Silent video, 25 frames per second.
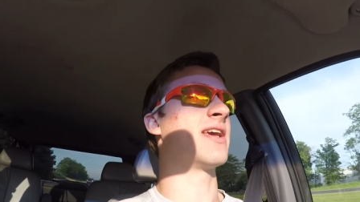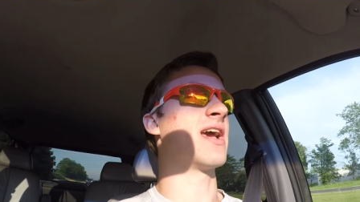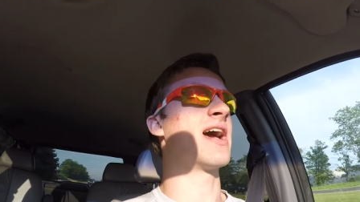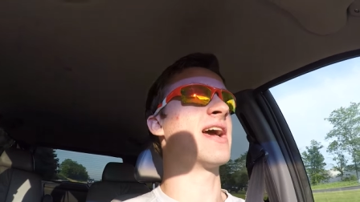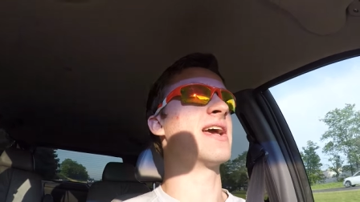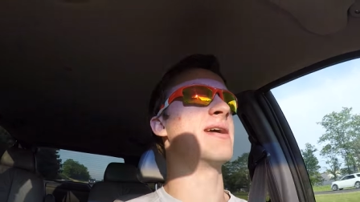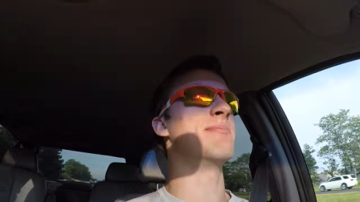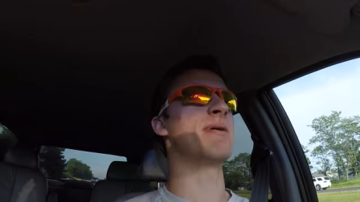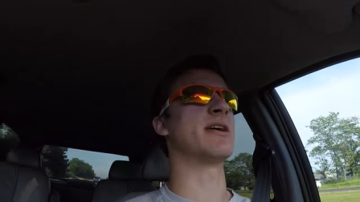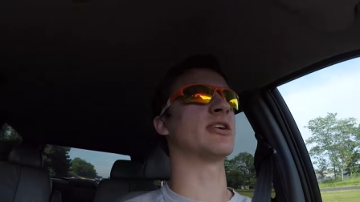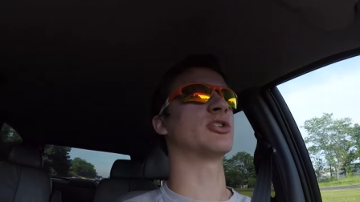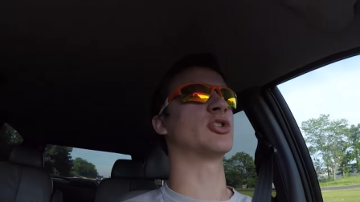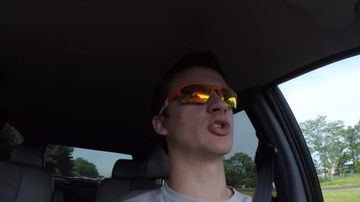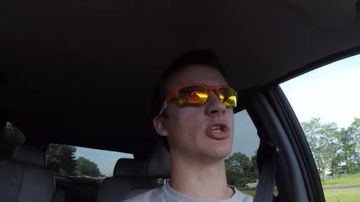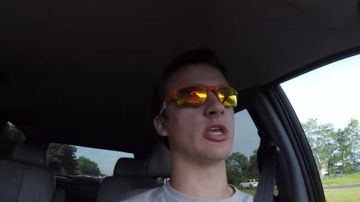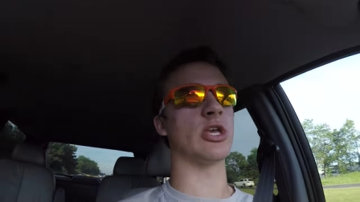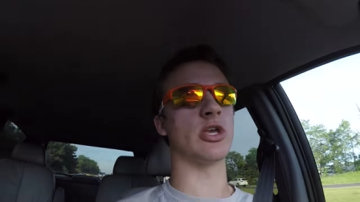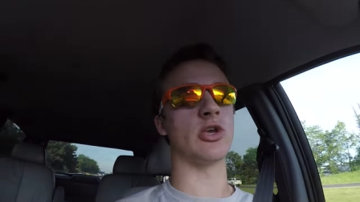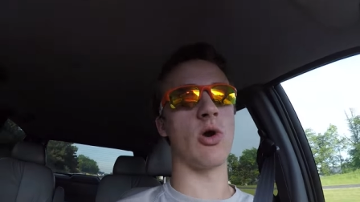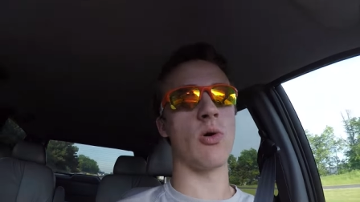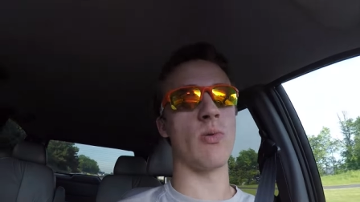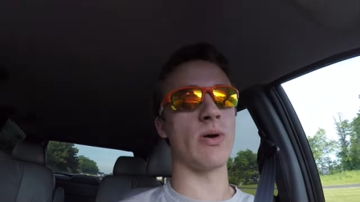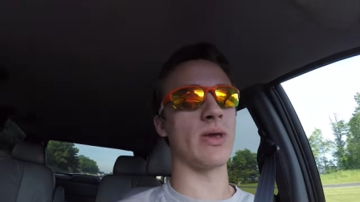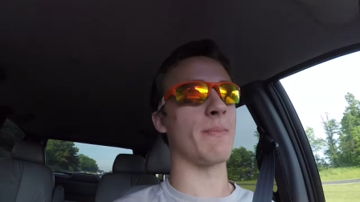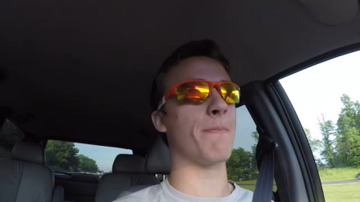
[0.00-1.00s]
I am actually
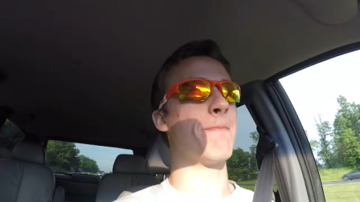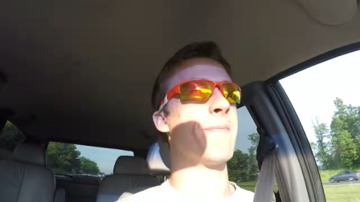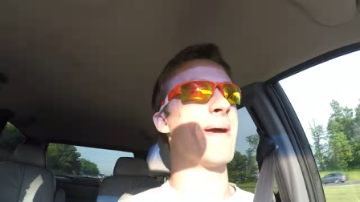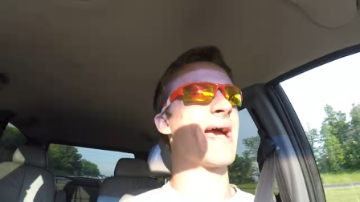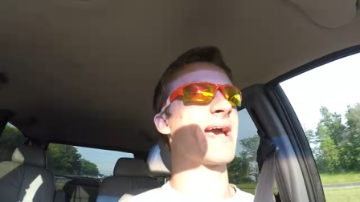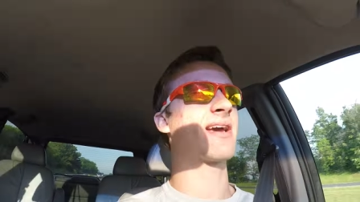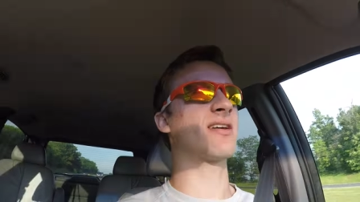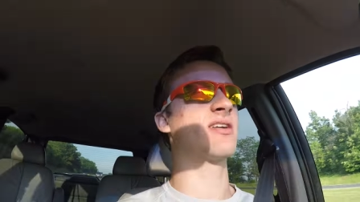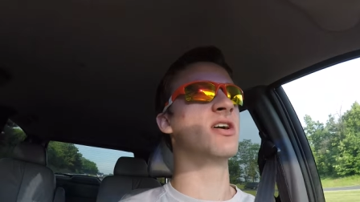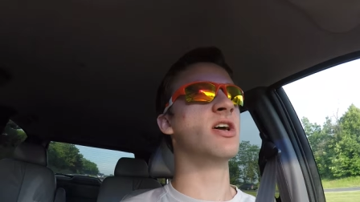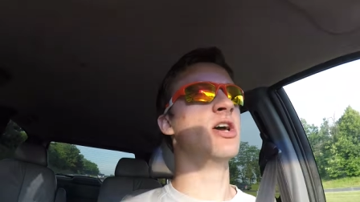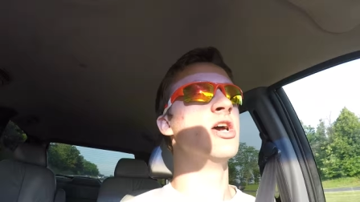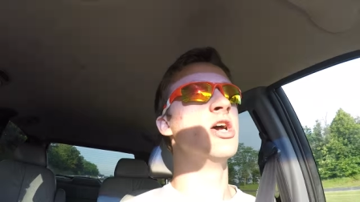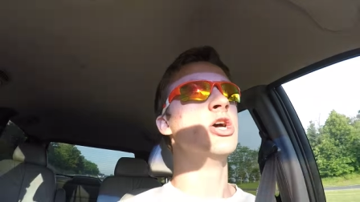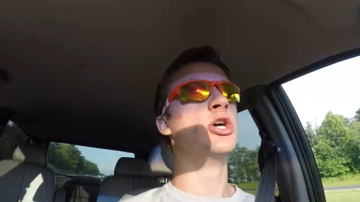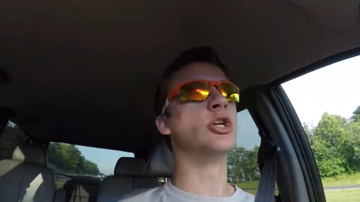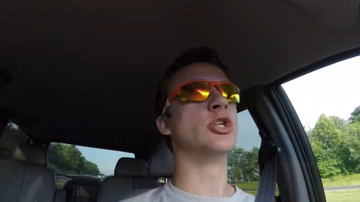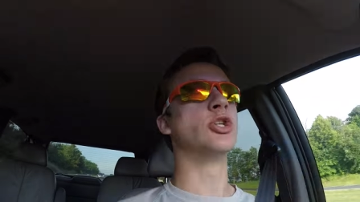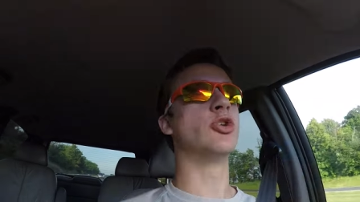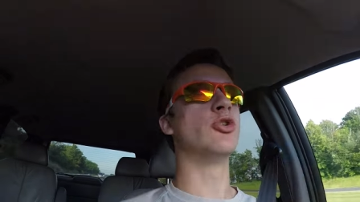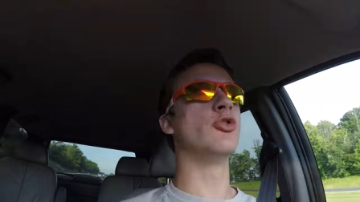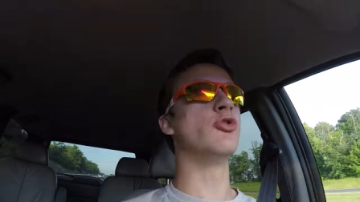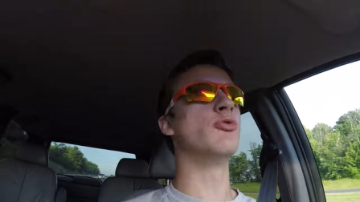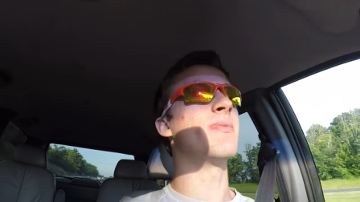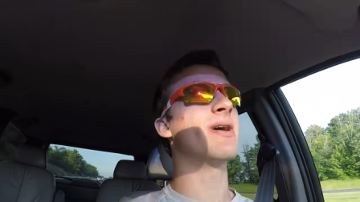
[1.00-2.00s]
going back
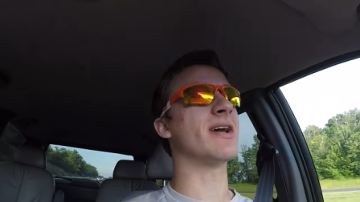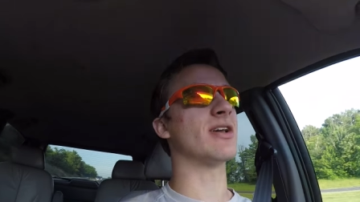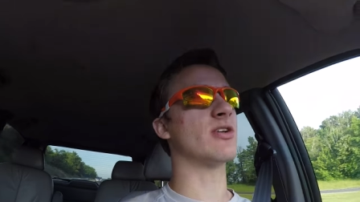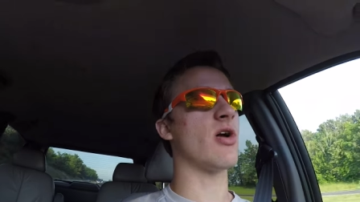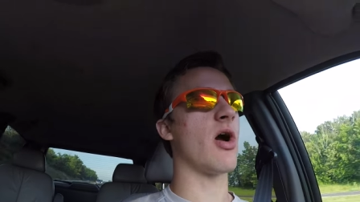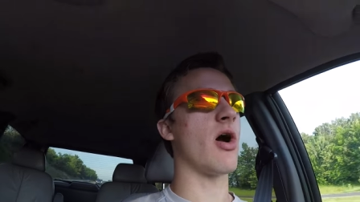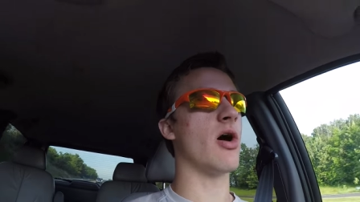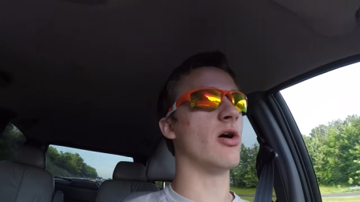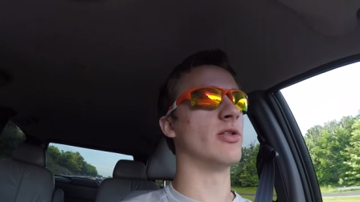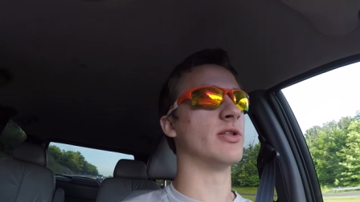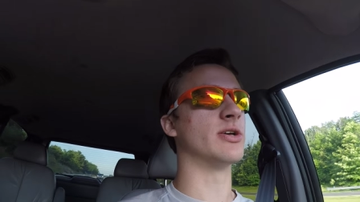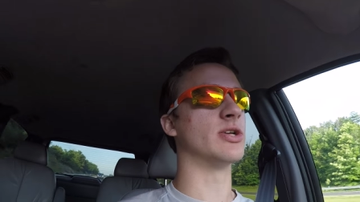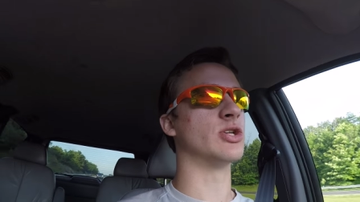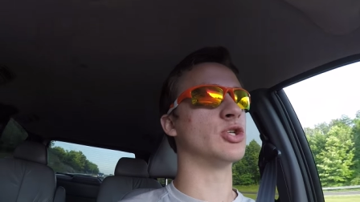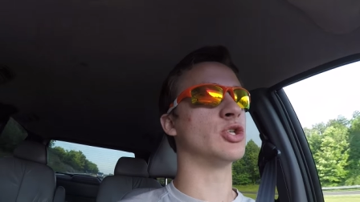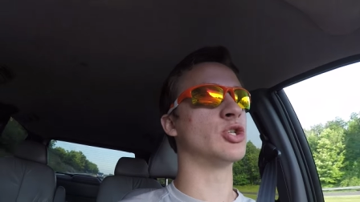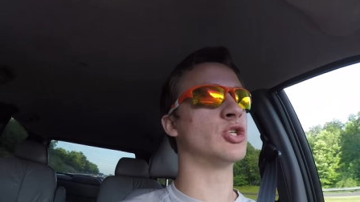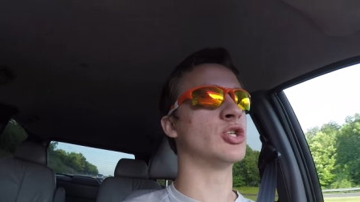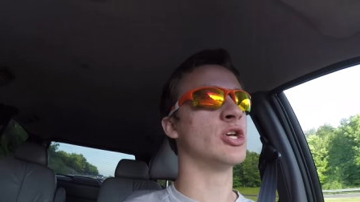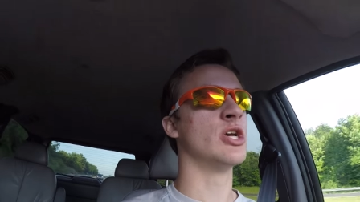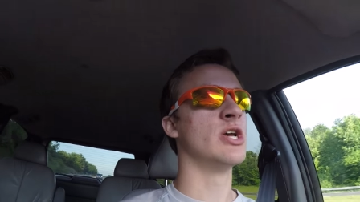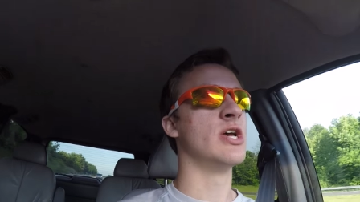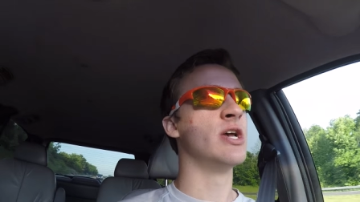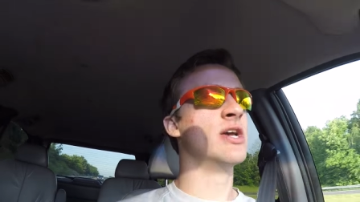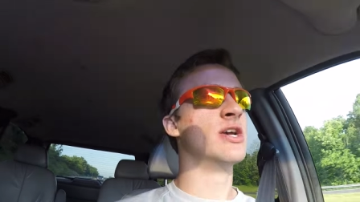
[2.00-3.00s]
to my
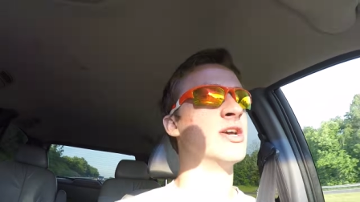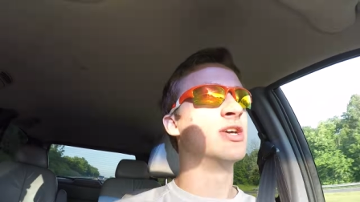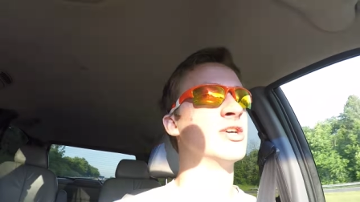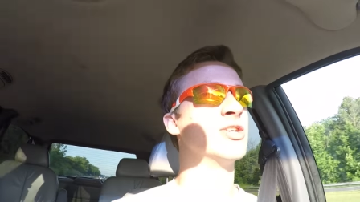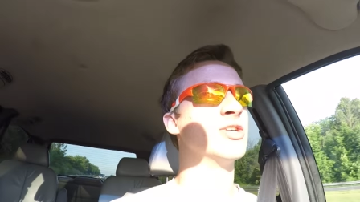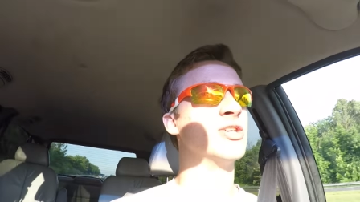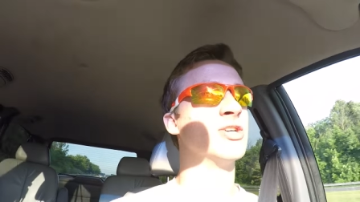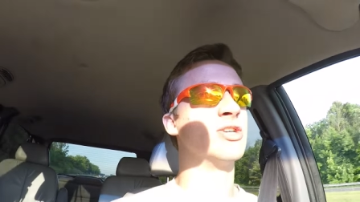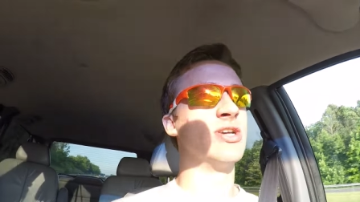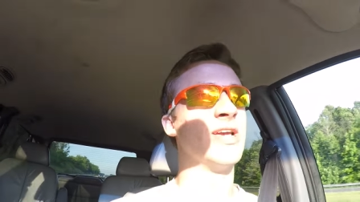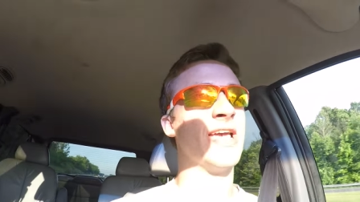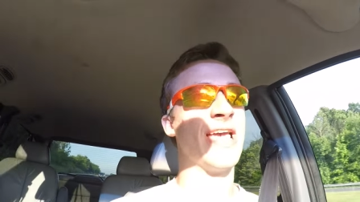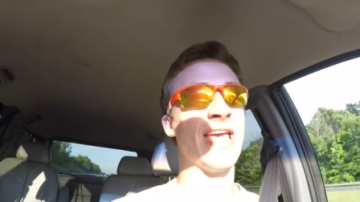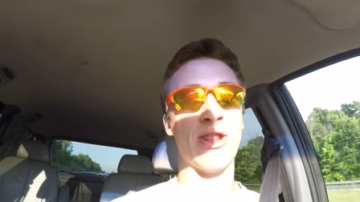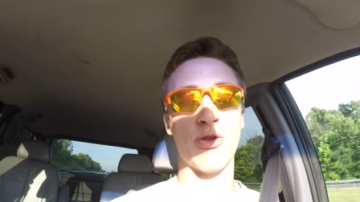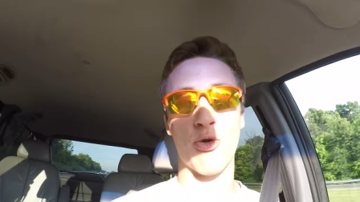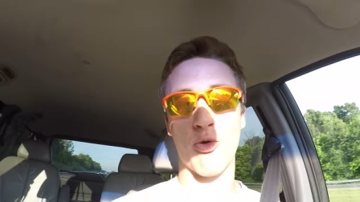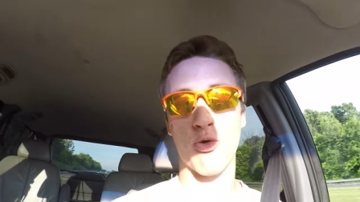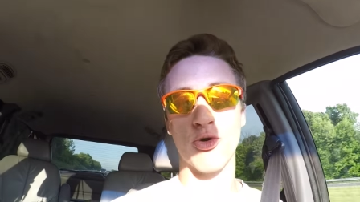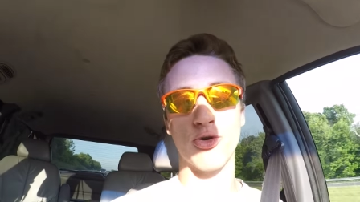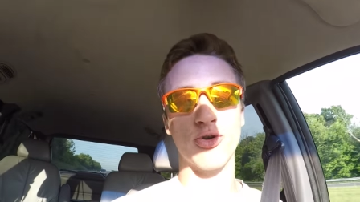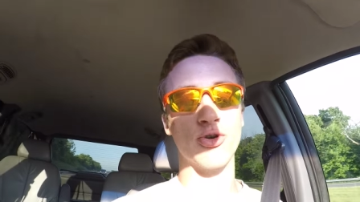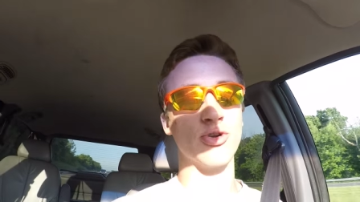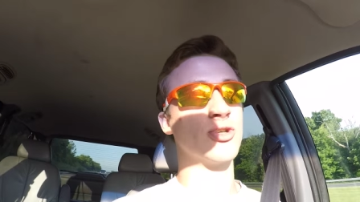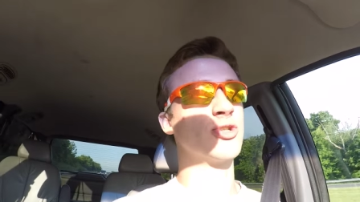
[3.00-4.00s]
college in
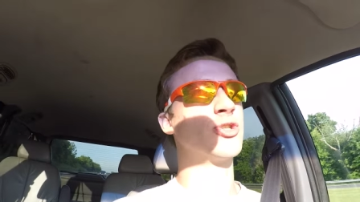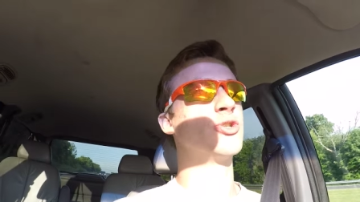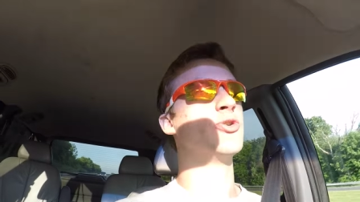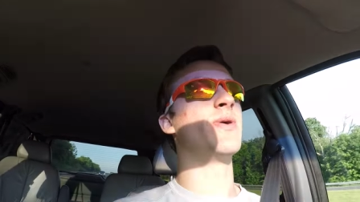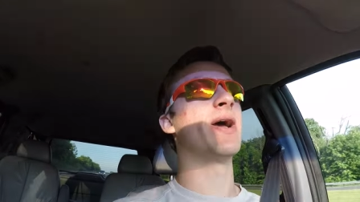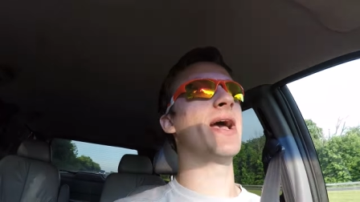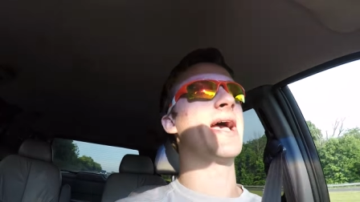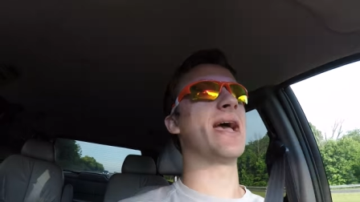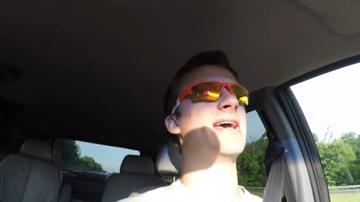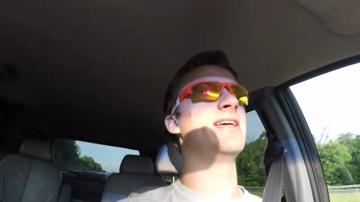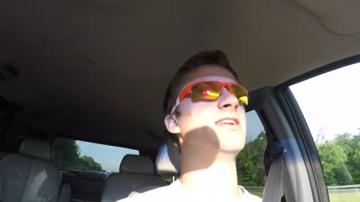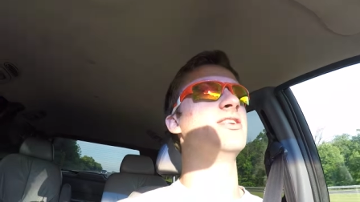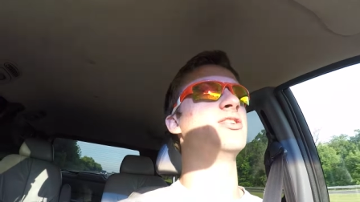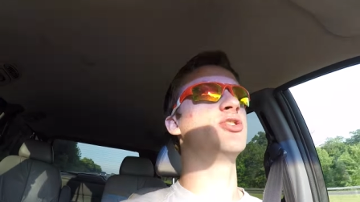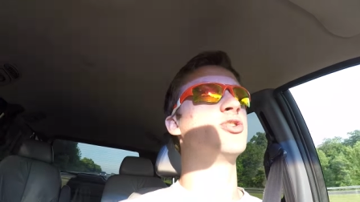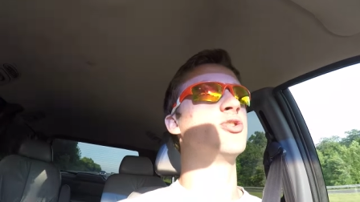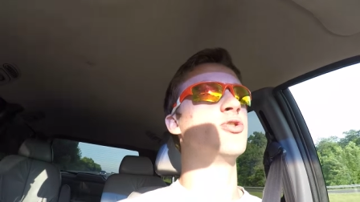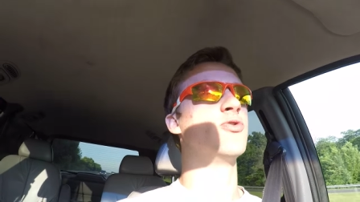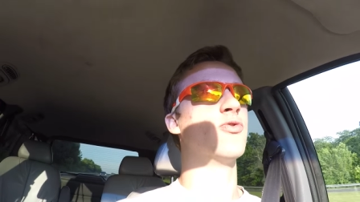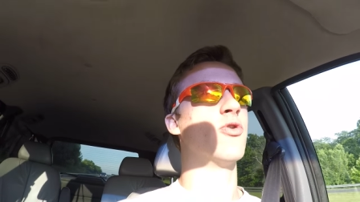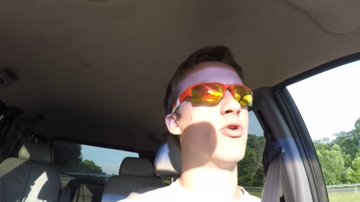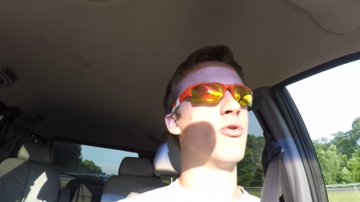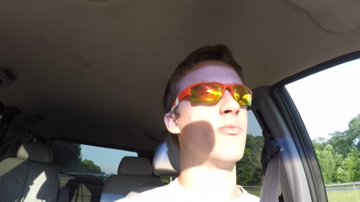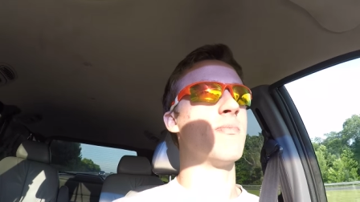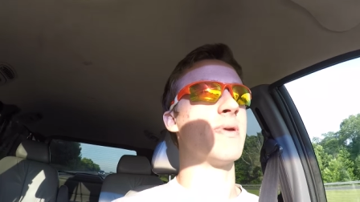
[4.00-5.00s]
order to head to
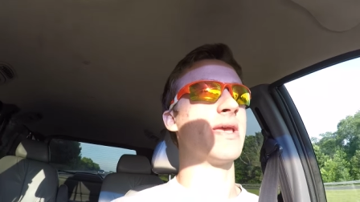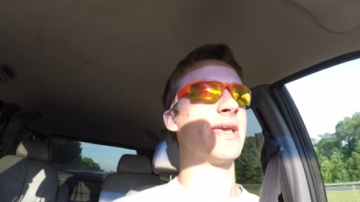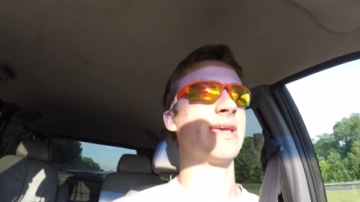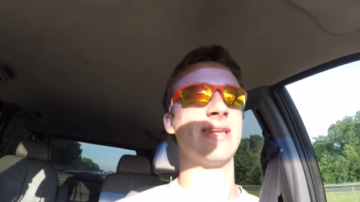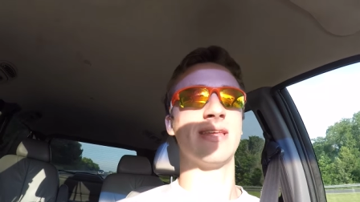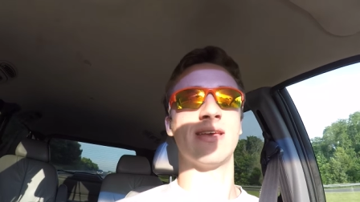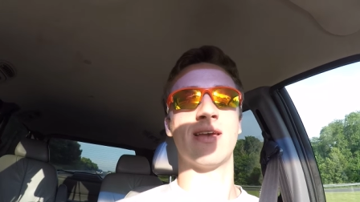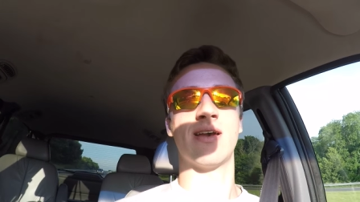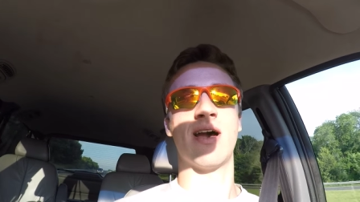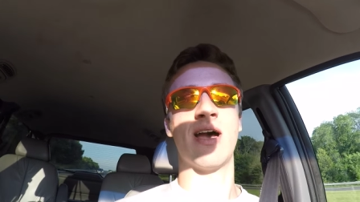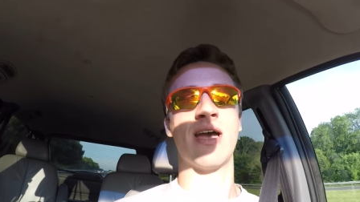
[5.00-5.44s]
Romania.